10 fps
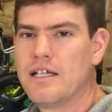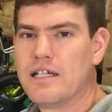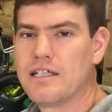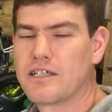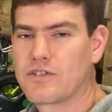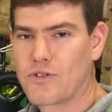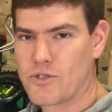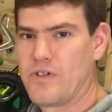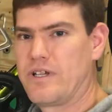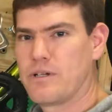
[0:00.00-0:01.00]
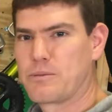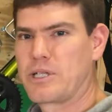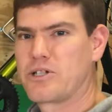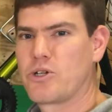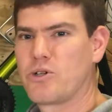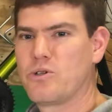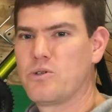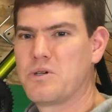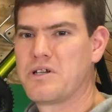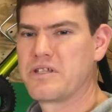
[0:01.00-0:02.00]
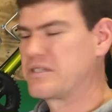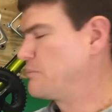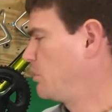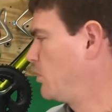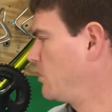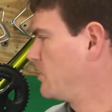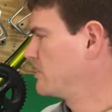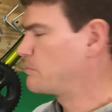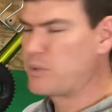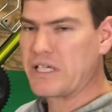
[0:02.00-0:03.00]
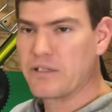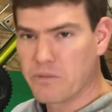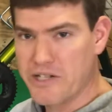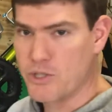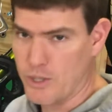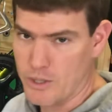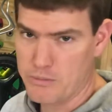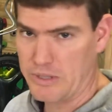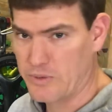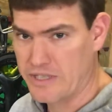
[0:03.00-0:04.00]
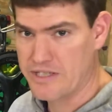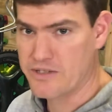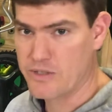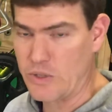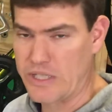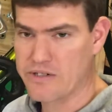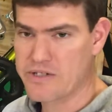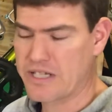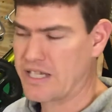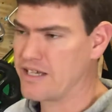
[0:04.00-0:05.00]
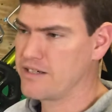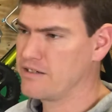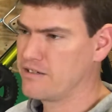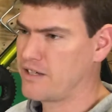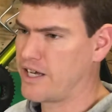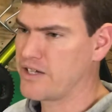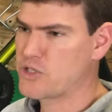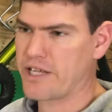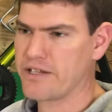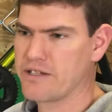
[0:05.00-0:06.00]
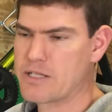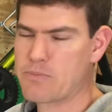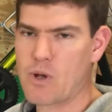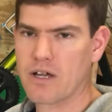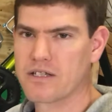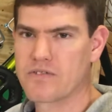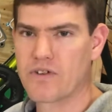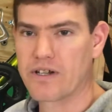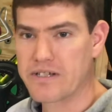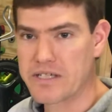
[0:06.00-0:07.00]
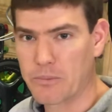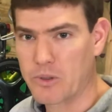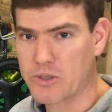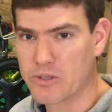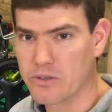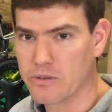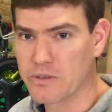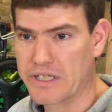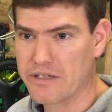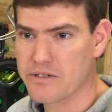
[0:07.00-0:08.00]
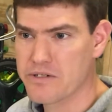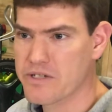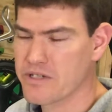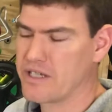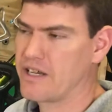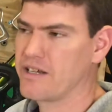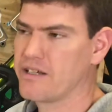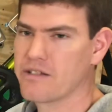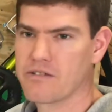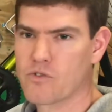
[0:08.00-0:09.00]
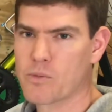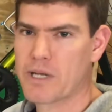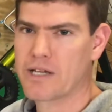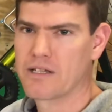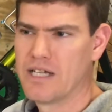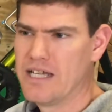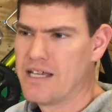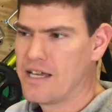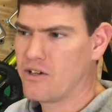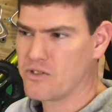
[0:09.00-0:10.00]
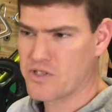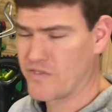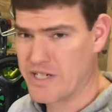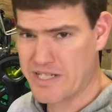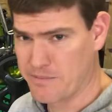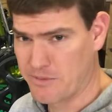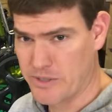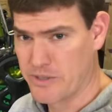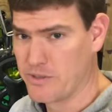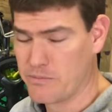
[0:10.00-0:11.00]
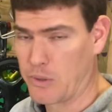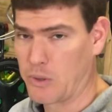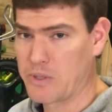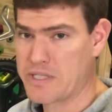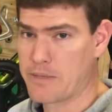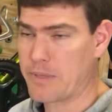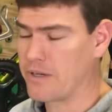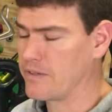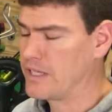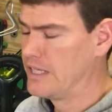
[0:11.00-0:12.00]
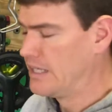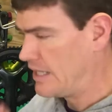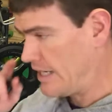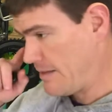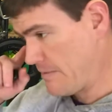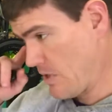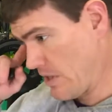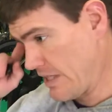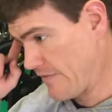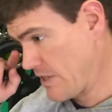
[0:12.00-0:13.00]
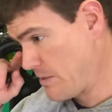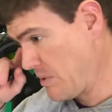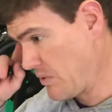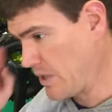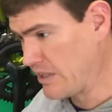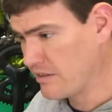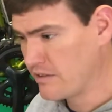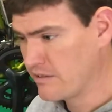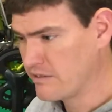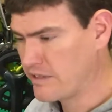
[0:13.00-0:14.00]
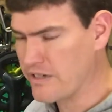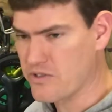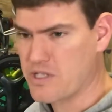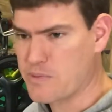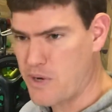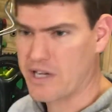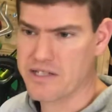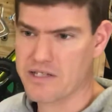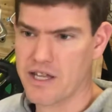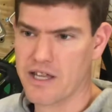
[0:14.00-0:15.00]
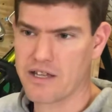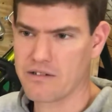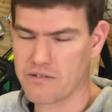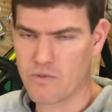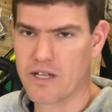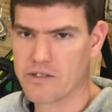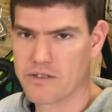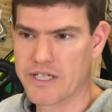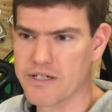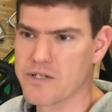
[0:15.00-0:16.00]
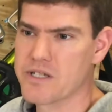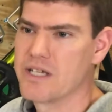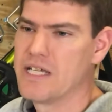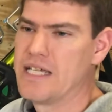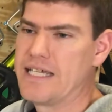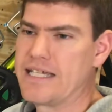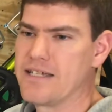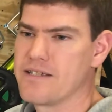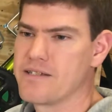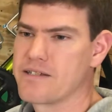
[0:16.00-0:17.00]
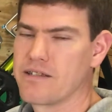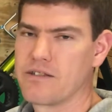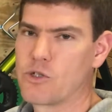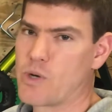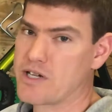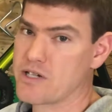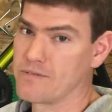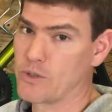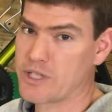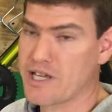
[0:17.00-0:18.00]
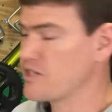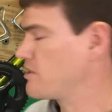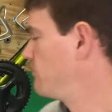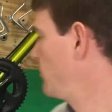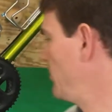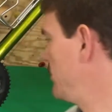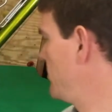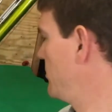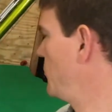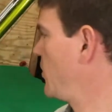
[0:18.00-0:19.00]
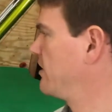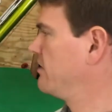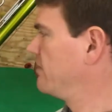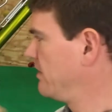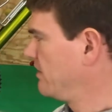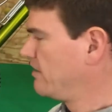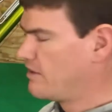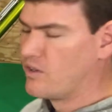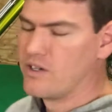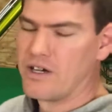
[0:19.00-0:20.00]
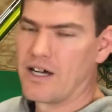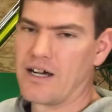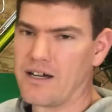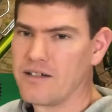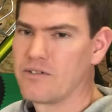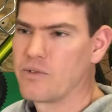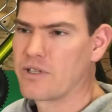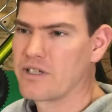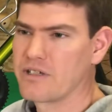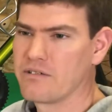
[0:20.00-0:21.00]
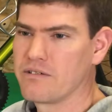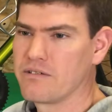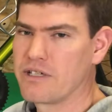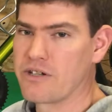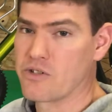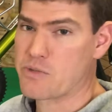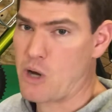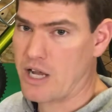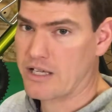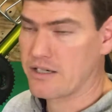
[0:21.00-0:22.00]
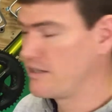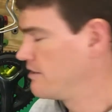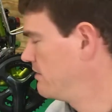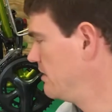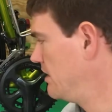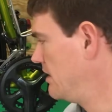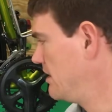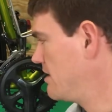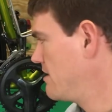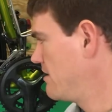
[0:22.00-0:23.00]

In this first video, I'm going to show you the simple speed ratio between these two gears. Again, chain and sprocket is very similar to gears in any other format, and also very similar to pulleys in a belt. The only difference between gears and sprockets and regular gears is the direction of rotation. When we turn one with a gear and sprocket, the